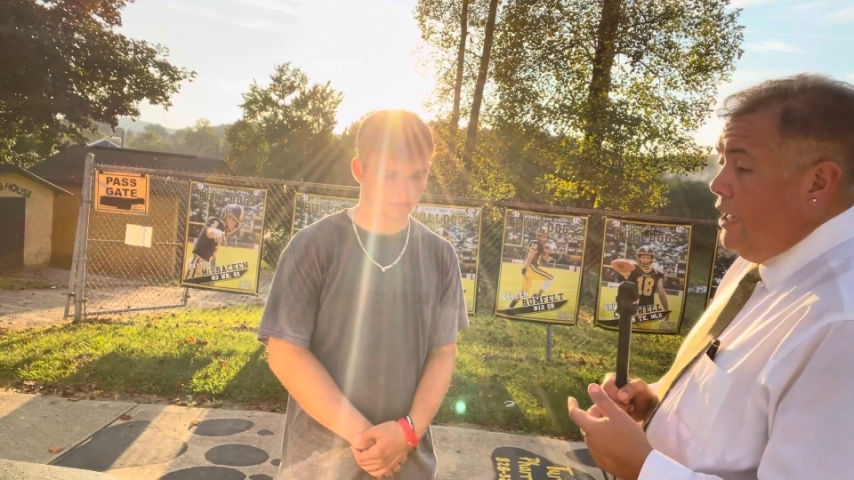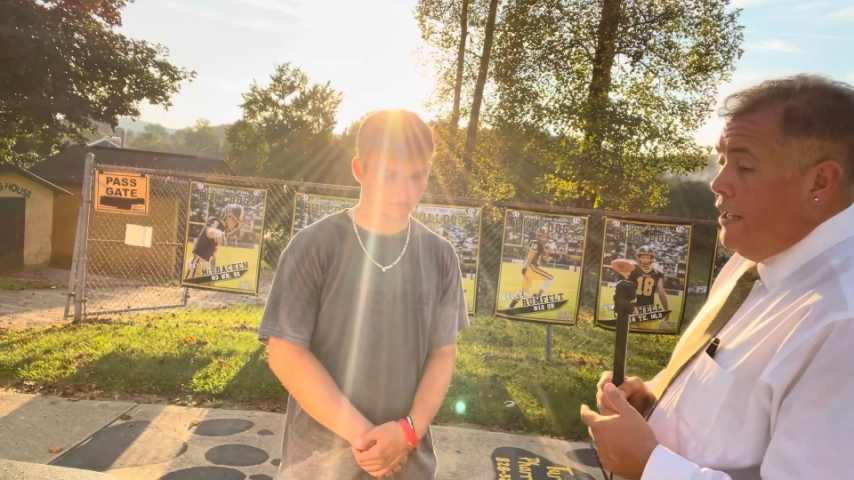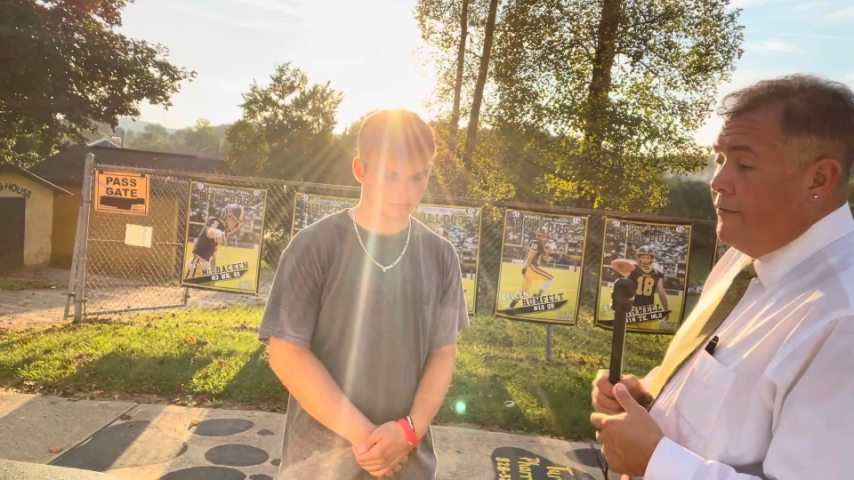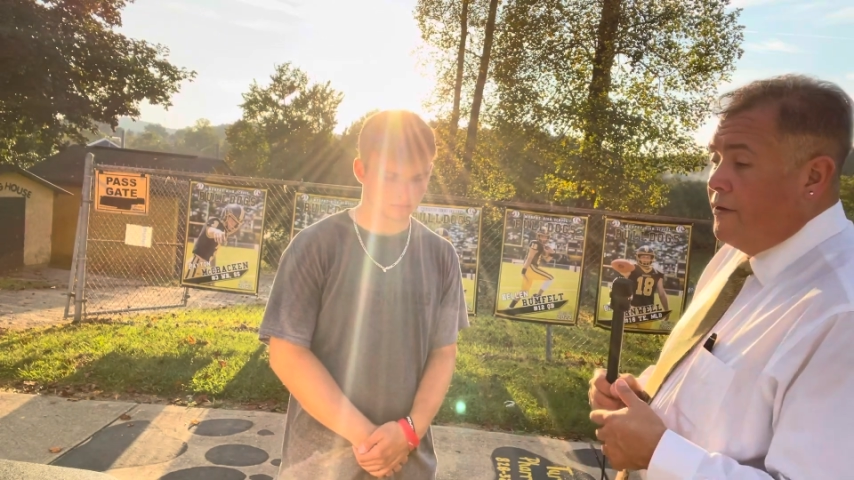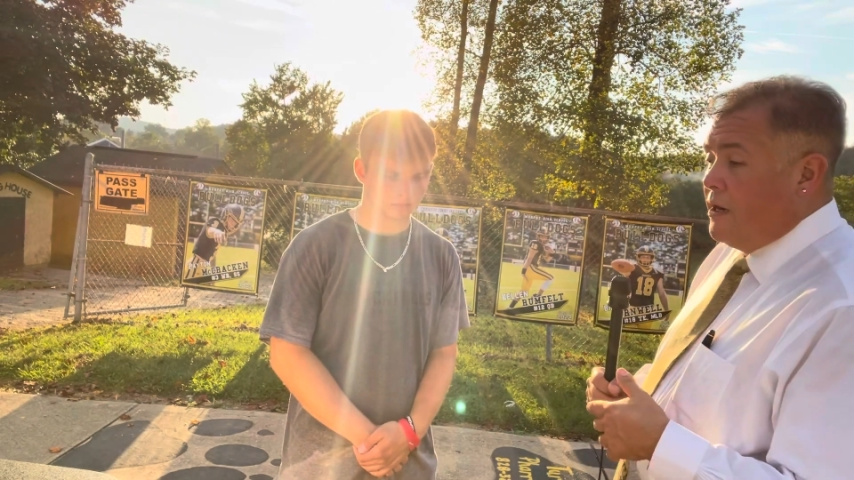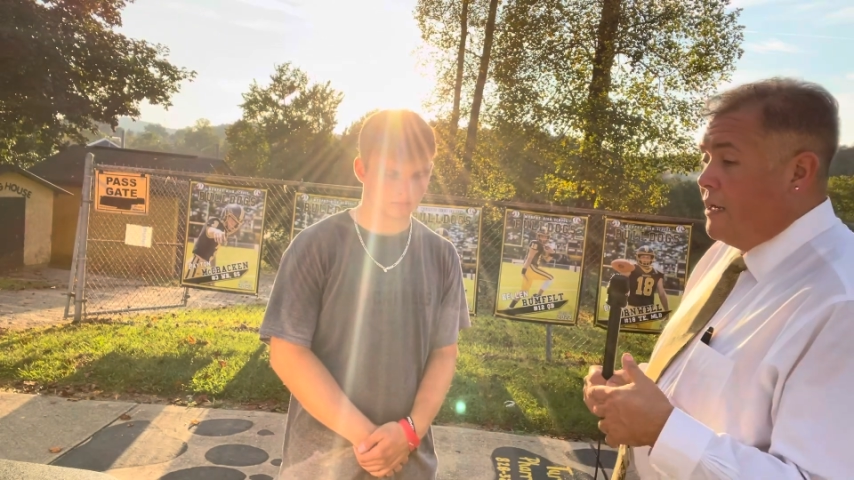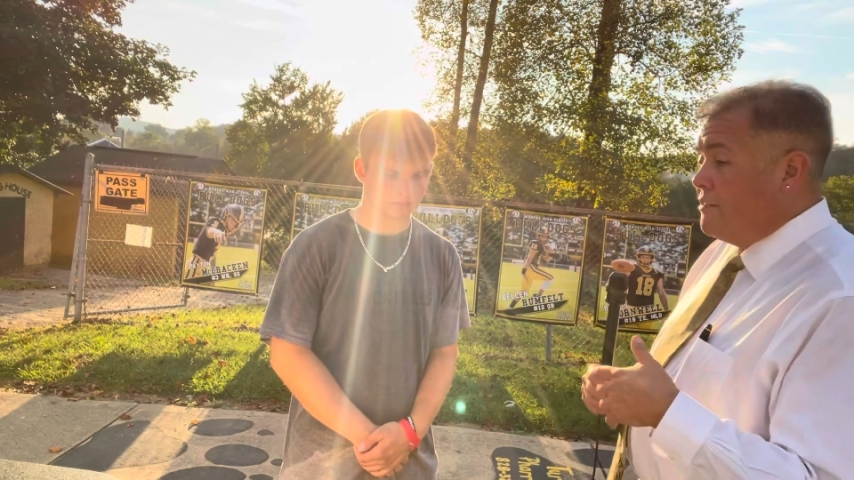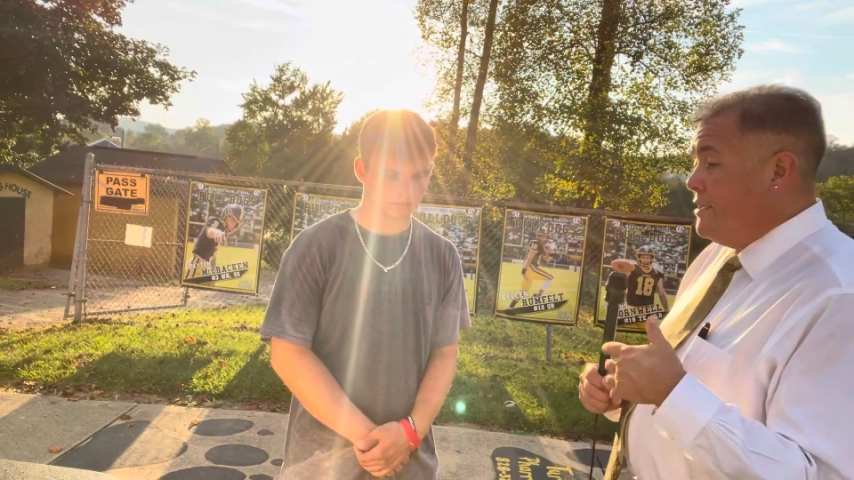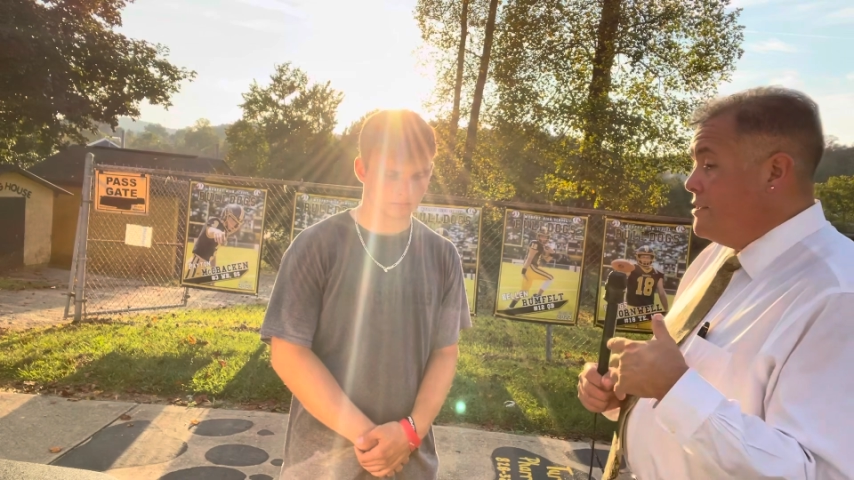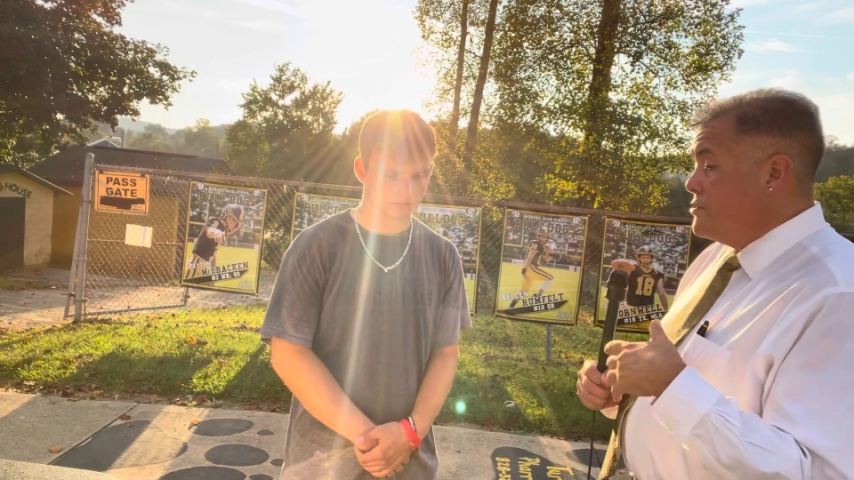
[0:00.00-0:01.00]
You felt like
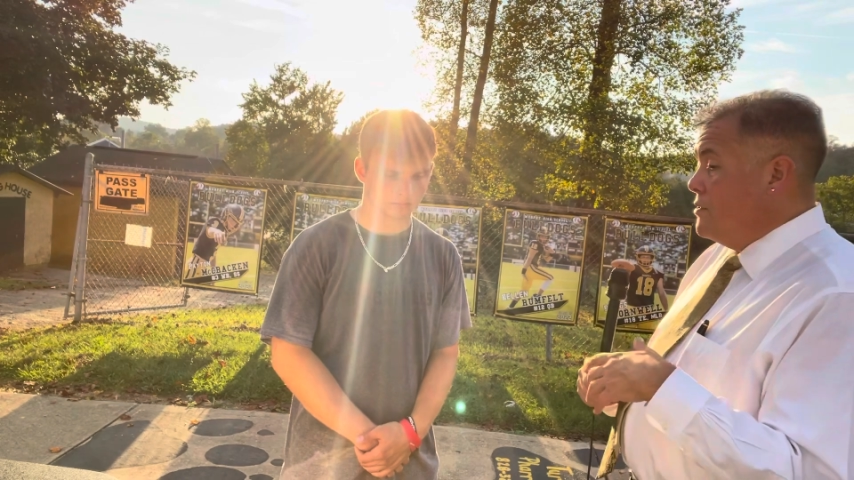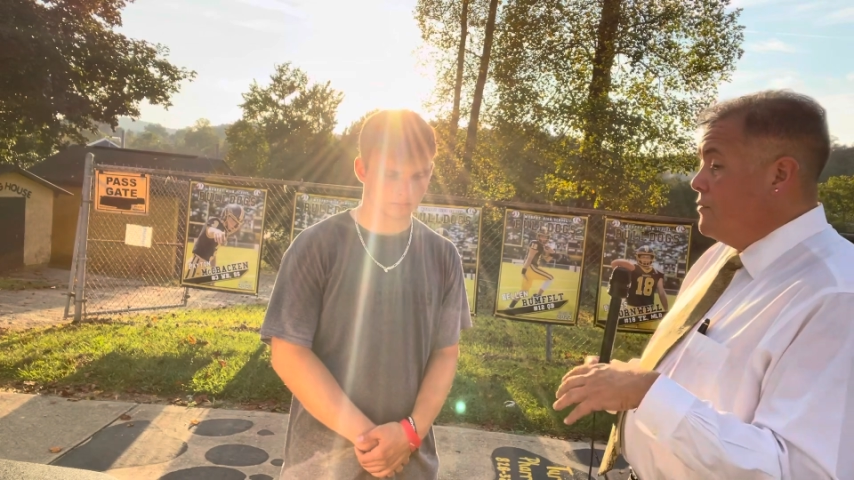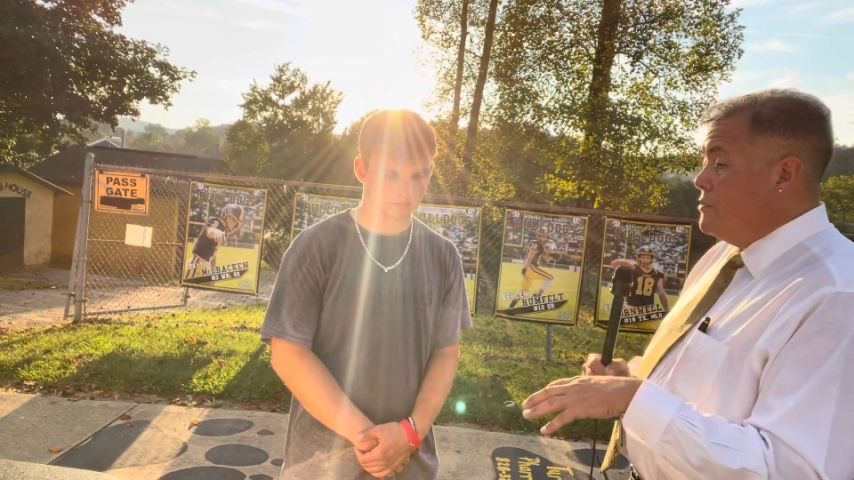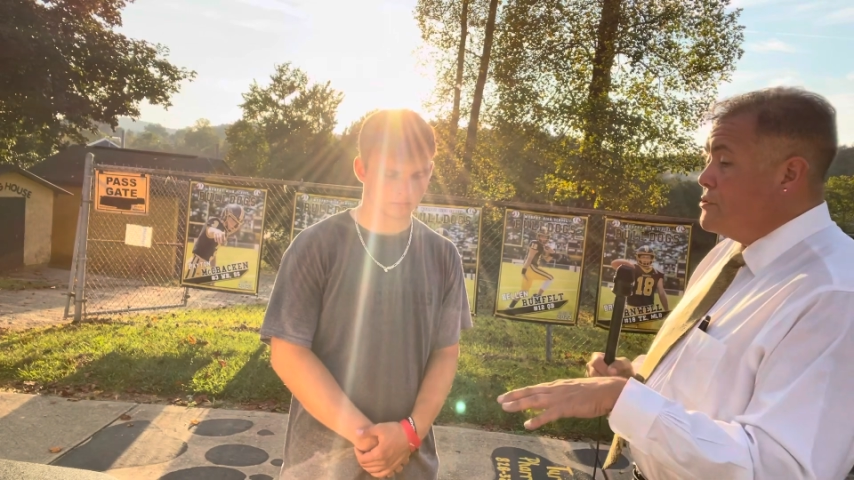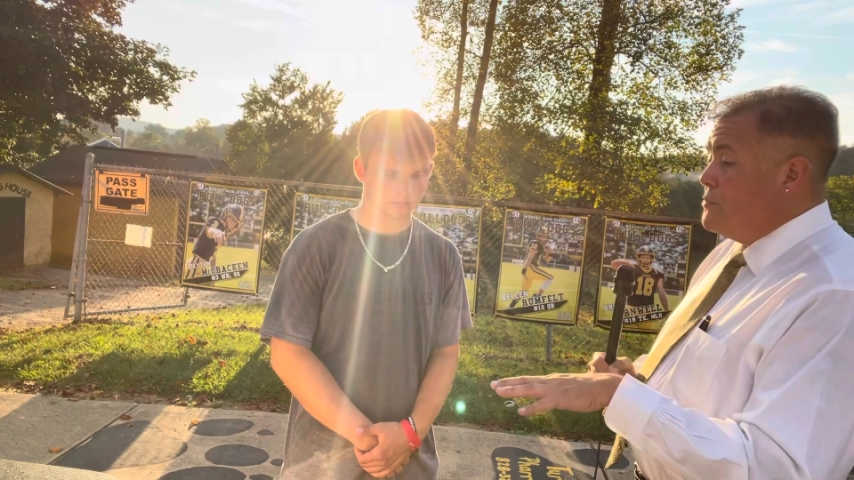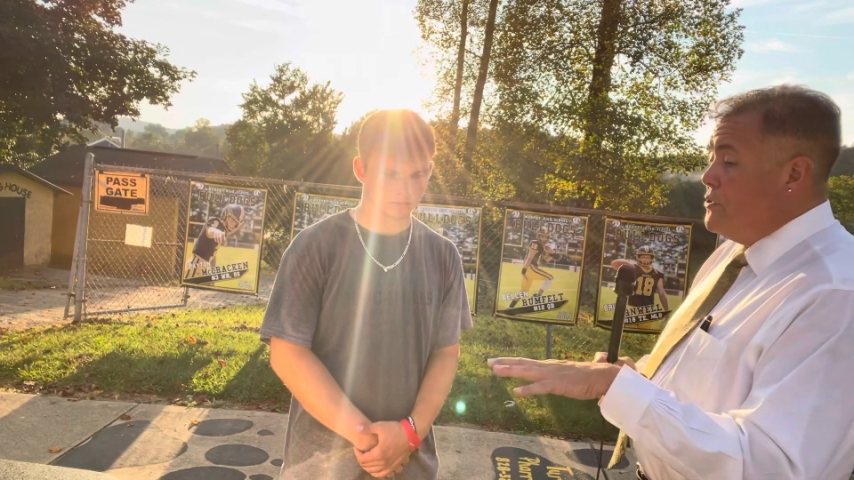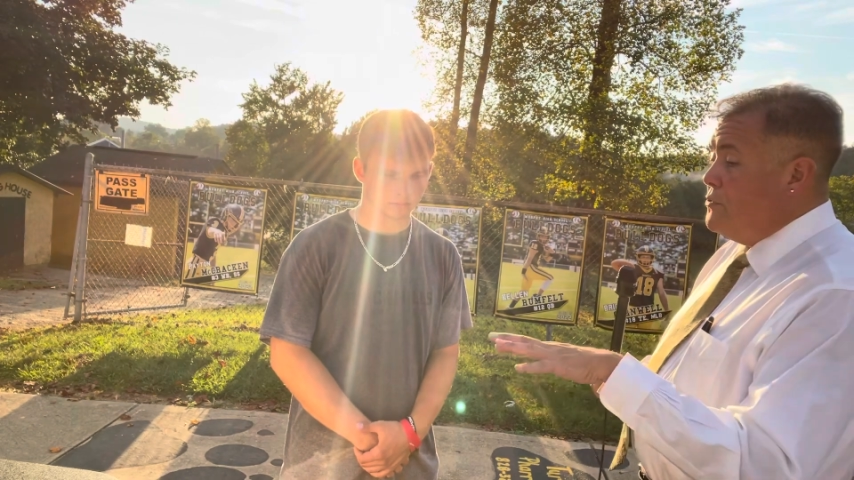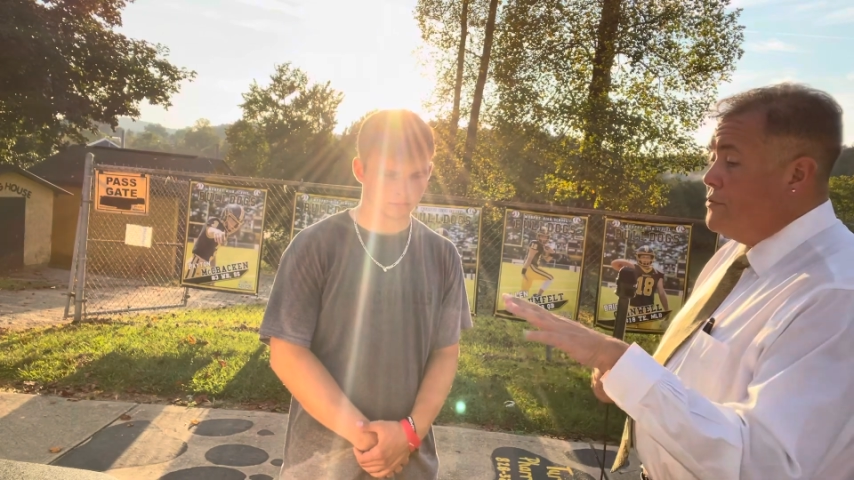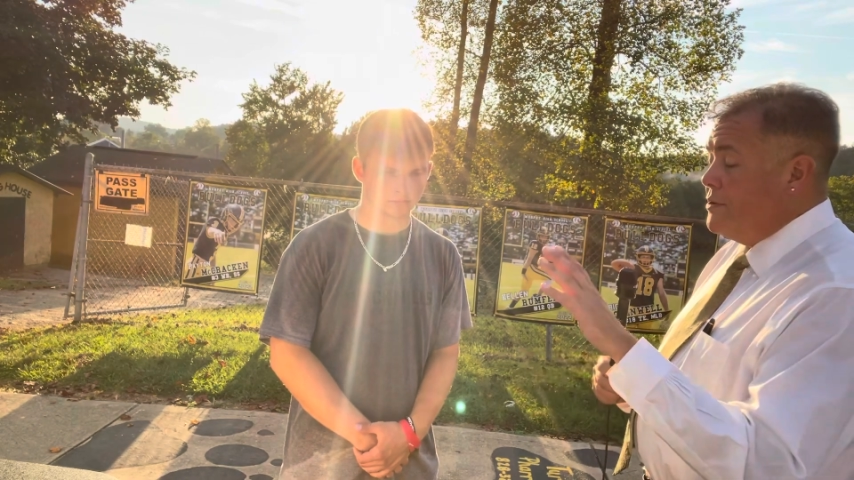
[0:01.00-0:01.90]
things went real smooth,